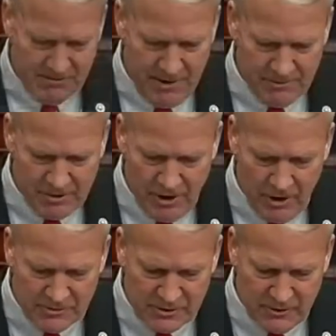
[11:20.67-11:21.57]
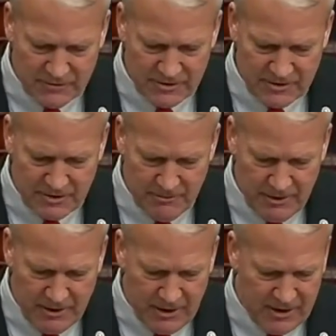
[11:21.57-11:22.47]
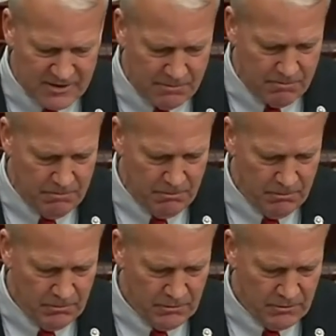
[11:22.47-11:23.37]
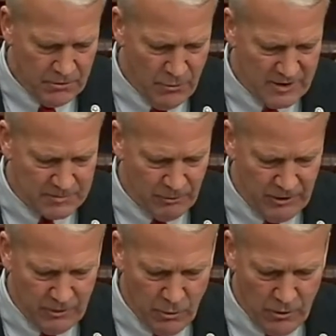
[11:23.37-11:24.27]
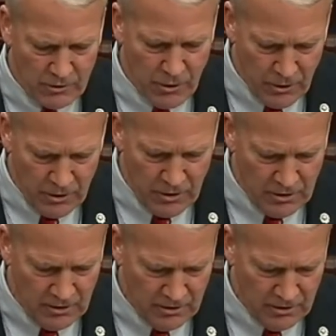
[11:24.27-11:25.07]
member of the Armed Services Committee, as a U.S. Marine Corps colonel,